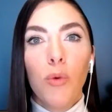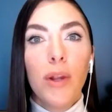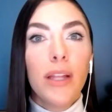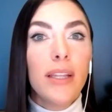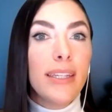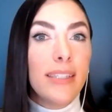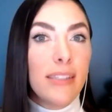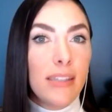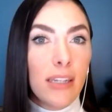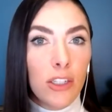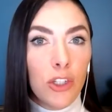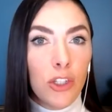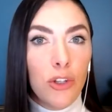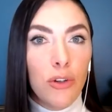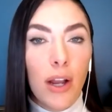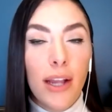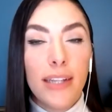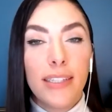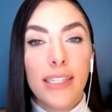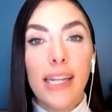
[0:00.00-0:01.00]
realistic to
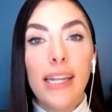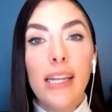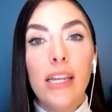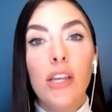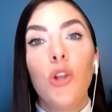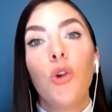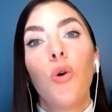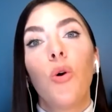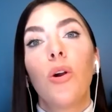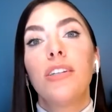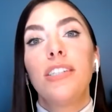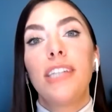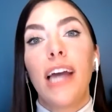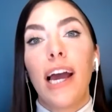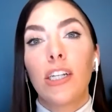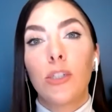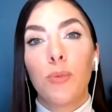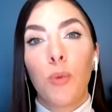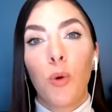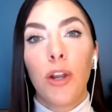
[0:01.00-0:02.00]
you guys in your
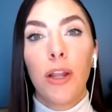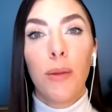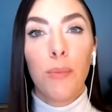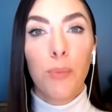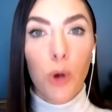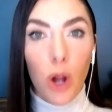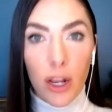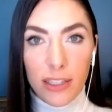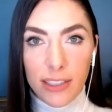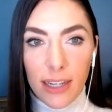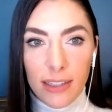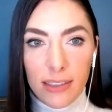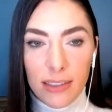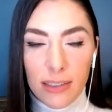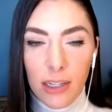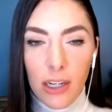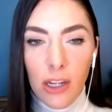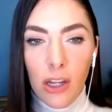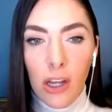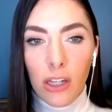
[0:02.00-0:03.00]
dashboarding
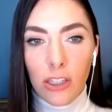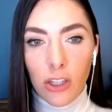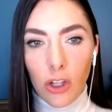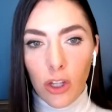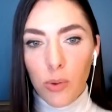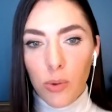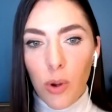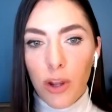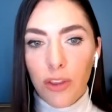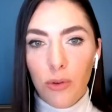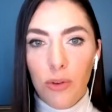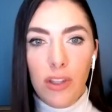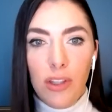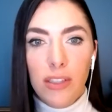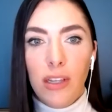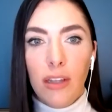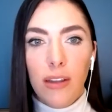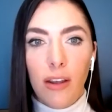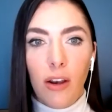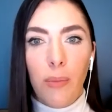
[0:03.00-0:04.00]
process. So let's walk through
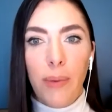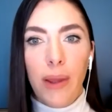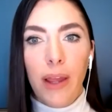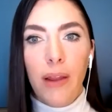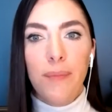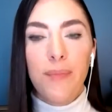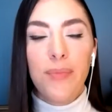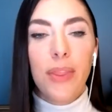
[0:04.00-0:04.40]
this a little bit.